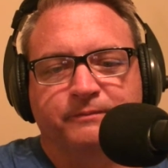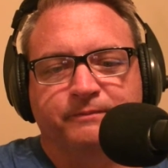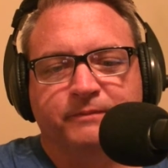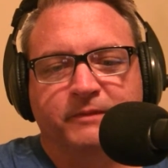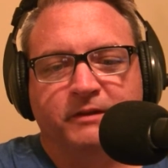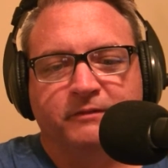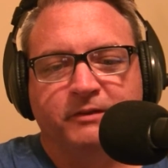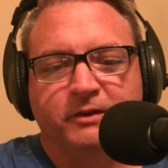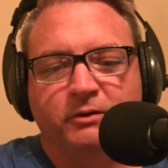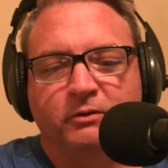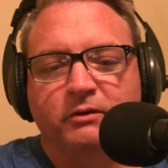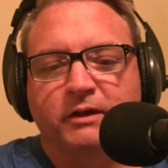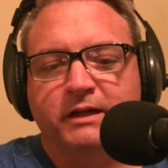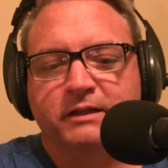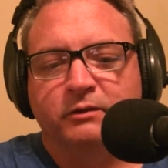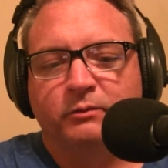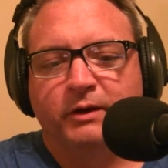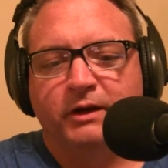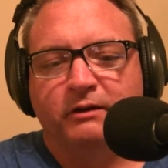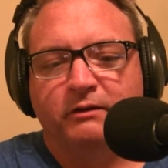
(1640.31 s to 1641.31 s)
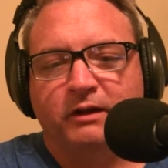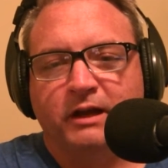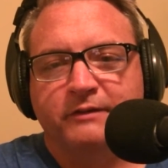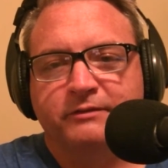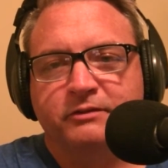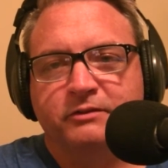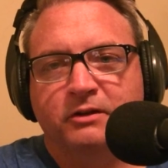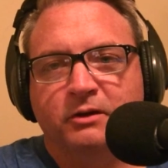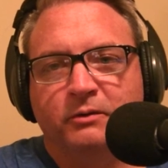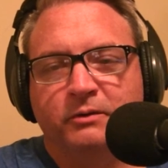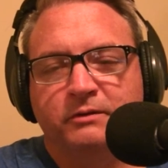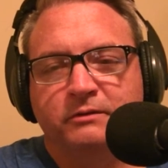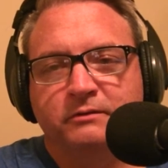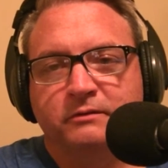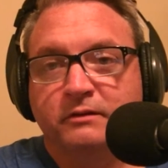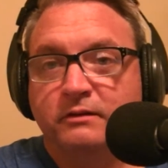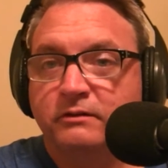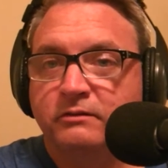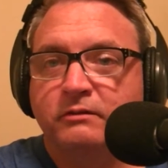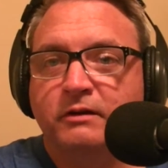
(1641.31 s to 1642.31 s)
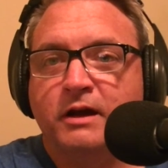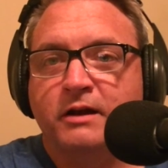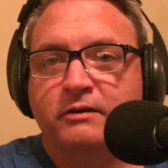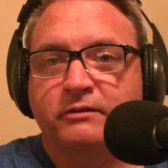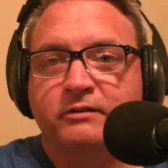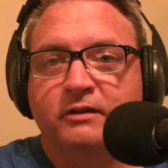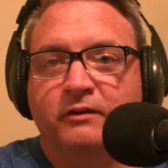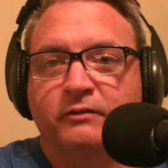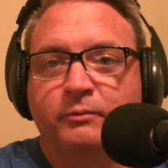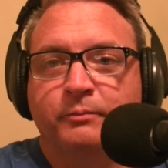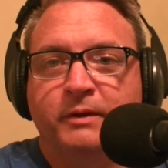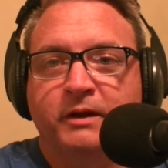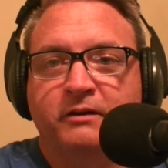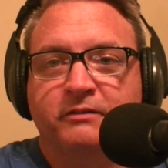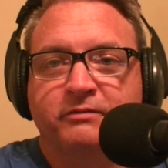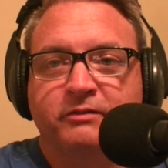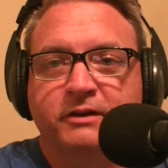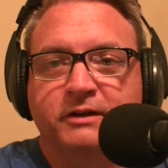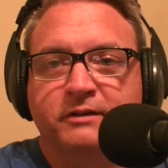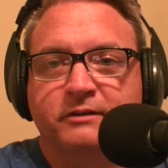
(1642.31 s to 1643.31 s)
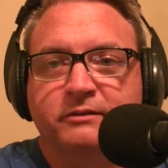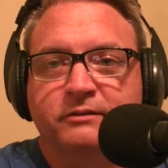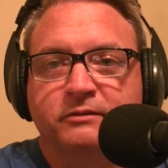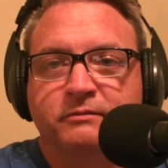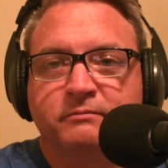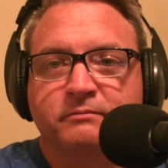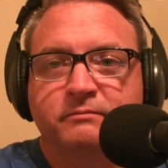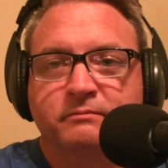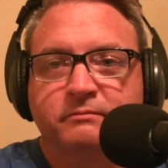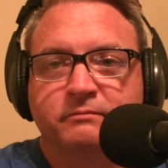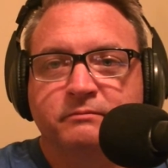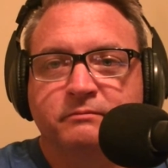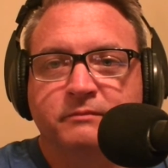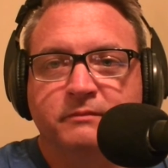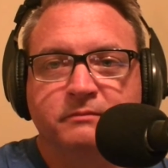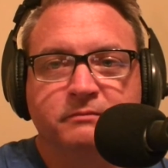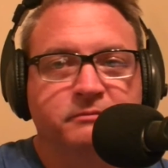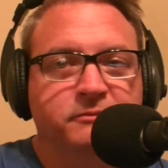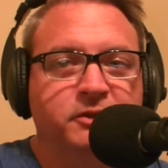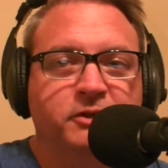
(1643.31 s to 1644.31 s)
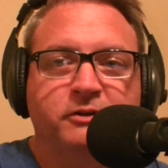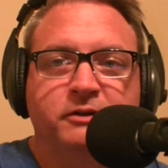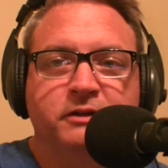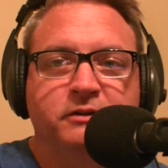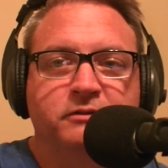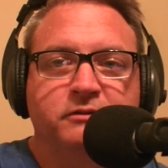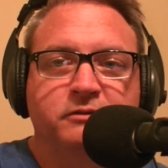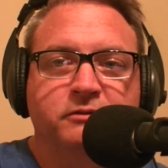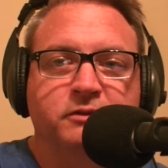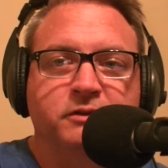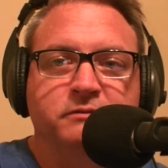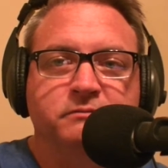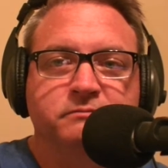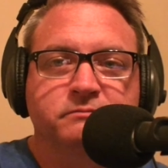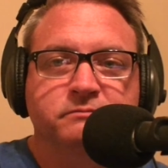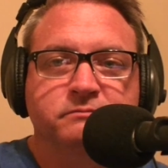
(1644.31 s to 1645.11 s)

If you don't like the way your life is going, surround yourself with better friends. That's all it is to it.